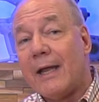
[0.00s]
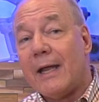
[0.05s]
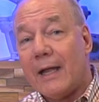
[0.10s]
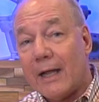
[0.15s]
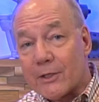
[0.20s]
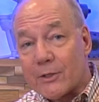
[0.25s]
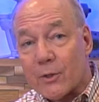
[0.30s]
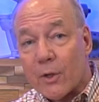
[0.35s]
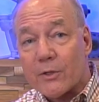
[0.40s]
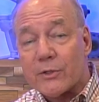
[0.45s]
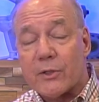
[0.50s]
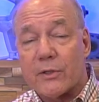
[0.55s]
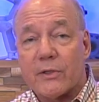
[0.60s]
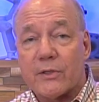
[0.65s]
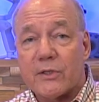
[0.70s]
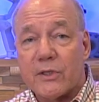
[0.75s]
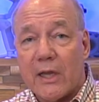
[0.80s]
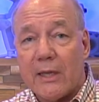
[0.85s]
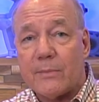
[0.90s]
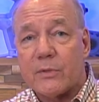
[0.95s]
It's also the
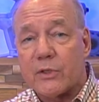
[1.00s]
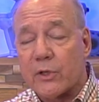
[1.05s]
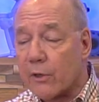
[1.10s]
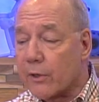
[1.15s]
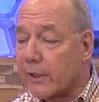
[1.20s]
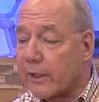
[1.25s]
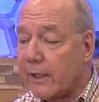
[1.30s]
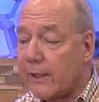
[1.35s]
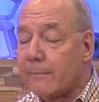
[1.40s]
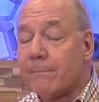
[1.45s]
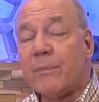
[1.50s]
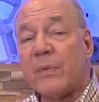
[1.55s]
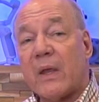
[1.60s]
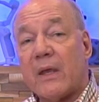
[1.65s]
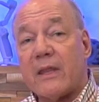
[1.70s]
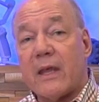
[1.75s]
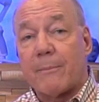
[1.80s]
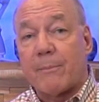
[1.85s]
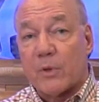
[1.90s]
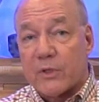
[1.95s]
same circuit
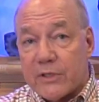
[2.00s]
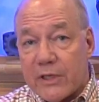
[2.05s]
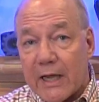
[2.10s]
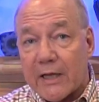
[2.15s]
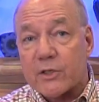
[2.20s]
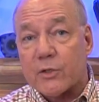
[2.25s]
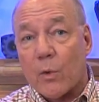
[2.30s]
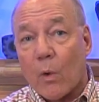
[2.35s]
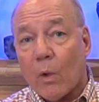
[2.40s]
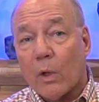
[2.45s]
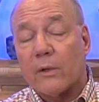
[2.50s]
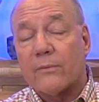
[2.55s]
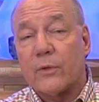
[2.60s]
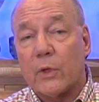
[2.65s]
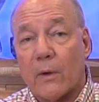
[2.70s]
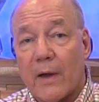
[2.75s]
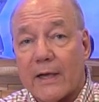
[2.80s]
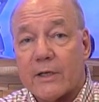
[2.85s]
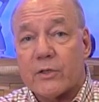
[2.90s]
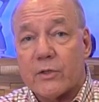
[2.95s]
that protects all of
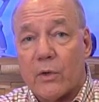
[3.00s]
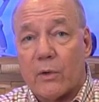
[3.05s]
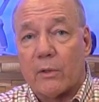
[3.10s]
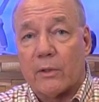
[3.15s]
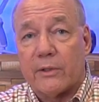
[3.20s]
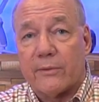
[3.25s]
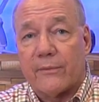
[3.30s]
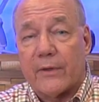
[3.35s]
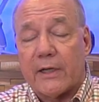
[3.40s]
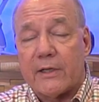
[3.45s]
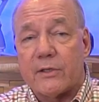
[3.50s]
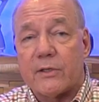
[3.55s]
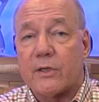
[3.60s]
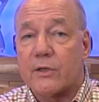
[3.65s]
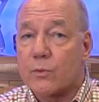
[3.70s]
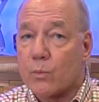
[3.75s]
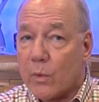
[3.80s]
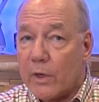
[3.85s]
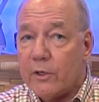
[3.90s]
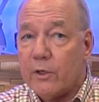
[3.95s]
your external
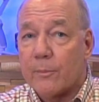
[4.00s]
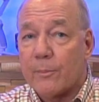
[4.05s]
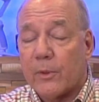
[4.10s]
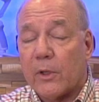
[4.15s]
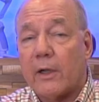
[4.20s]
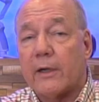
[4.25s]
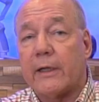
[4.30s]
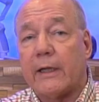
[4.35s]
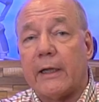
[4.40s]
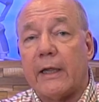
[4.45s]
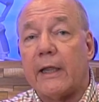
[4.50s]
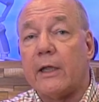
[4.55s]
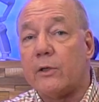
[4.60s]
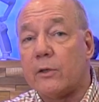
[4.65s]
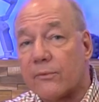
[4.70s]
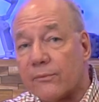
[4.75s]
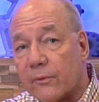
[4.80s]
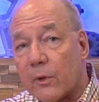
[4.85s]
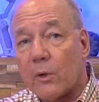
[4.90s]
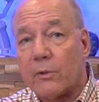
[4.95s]
devices when you're plugging in
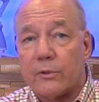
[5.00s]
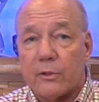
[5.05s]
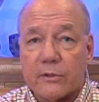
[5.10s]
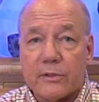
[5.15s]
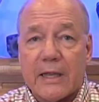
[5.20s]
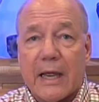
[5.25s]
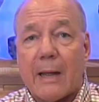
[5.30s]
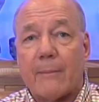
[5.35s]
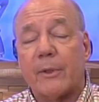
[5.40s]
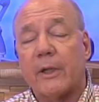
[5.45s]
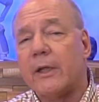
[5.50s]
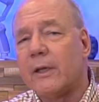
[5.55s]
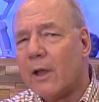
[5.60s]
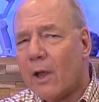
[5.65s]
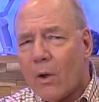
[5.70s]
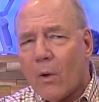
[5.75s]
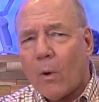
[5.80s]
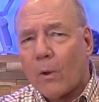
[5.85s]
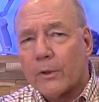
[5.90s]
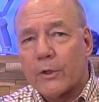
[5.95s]
your phone, your tablet,
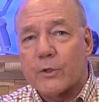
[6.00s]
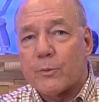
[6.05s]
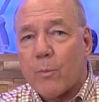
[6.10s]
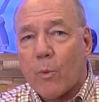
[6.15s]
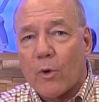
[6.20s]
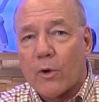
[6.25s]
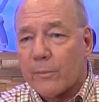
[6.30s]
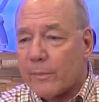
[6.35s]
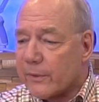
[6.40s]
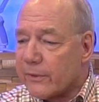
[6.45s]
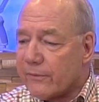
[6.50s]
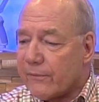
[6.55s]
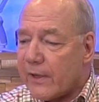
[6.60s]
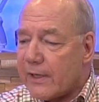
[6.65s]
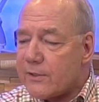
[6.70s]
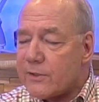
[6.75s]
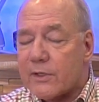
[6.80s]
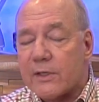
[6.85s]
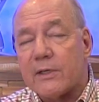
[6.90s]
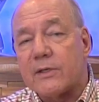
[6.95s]
all those portable
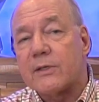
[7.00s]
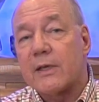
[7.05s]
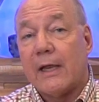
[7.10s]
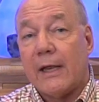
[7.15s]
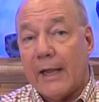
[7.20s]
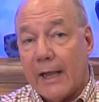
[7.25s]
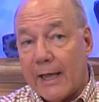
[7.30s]
devices,